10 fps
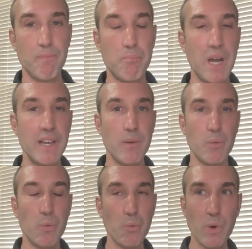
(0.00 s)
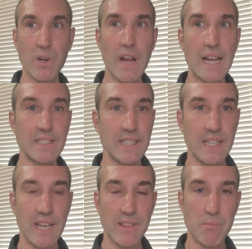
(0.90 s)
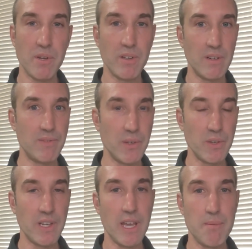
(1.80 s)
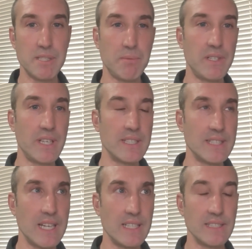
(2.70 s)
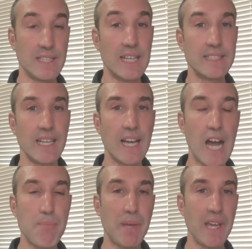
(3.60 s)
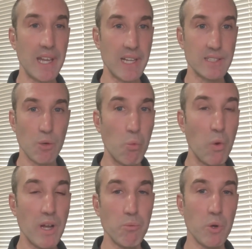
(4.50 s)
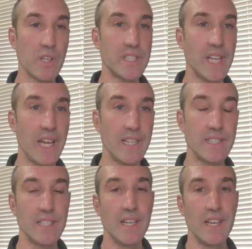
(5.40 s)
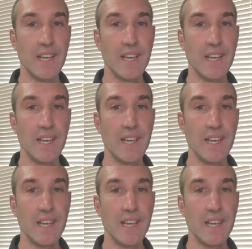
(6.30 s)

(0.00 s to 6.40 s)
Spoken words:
but we're actually in the middle of doing an A/B split test that is testing copy, and it's a one-word change.